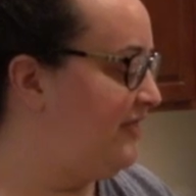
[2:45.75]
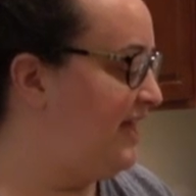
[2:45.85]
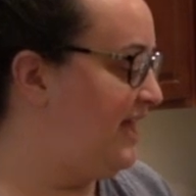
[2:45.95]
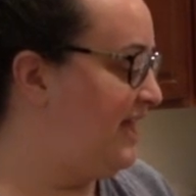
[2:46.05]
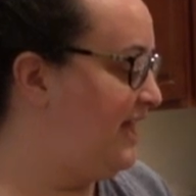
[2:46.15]

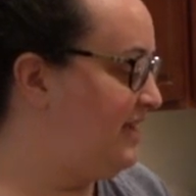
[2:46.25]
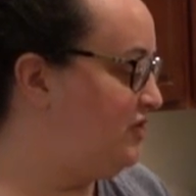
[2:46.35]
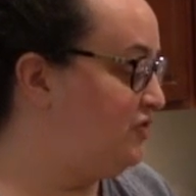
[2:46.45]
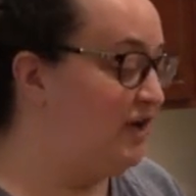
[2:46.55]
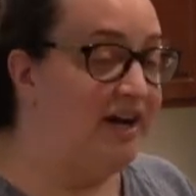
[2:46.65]
They
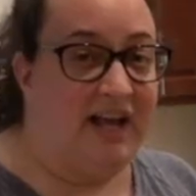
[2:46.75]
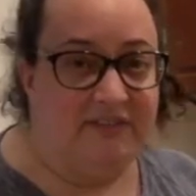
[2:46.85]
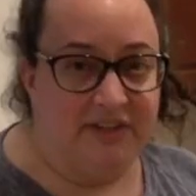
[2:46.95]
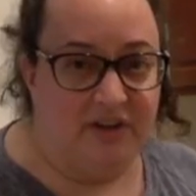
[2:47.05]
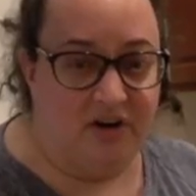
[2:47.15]
do not
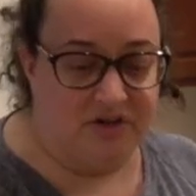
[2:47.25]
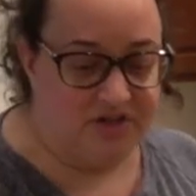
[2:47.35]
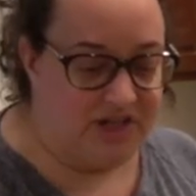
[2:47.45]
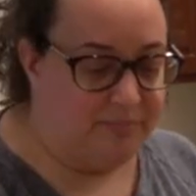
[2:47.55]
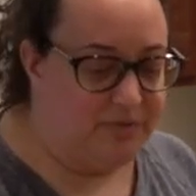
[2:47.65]
have it at our
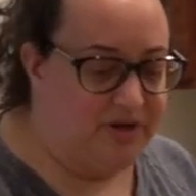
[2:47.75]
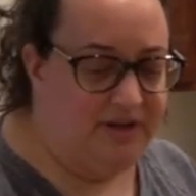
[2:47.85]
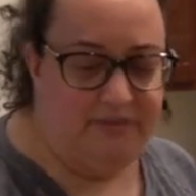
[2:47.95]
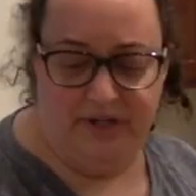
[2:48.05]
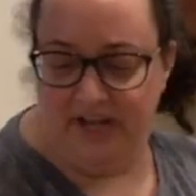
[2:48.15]

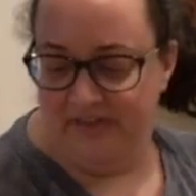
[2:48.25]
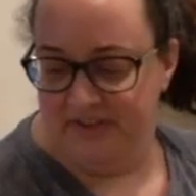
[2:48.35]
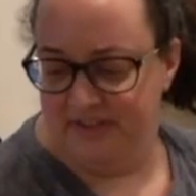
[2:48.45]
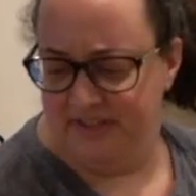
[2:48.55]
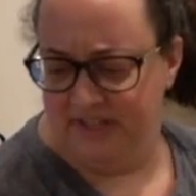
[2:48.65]
ShopRite. We get
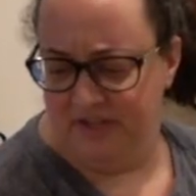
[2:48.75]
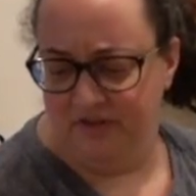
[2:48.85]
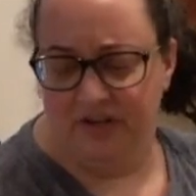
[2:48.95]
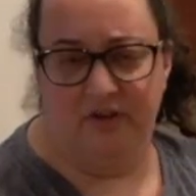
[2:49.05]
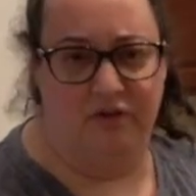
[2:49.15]
this
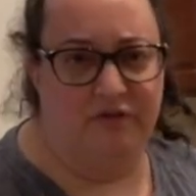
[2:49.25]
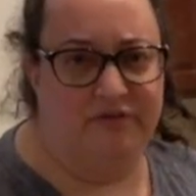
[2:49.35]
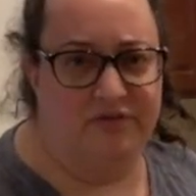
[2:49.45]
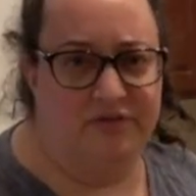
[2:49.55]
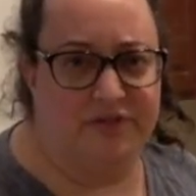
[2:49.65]
either at Whole
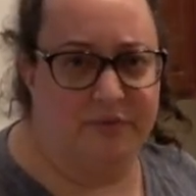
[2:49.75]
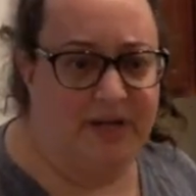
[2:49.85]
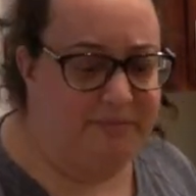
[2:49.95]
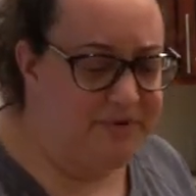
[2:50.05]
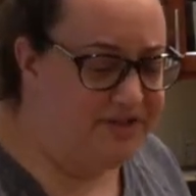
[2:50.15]
Foods or
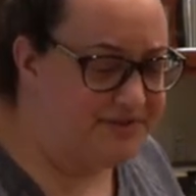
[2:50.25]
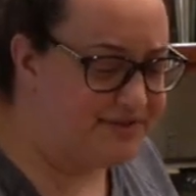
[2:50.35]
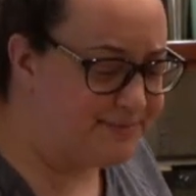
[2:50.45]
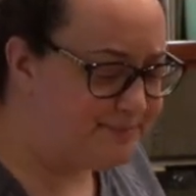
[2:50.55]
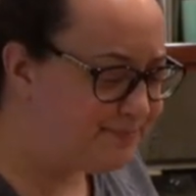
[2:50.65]
Wegmans.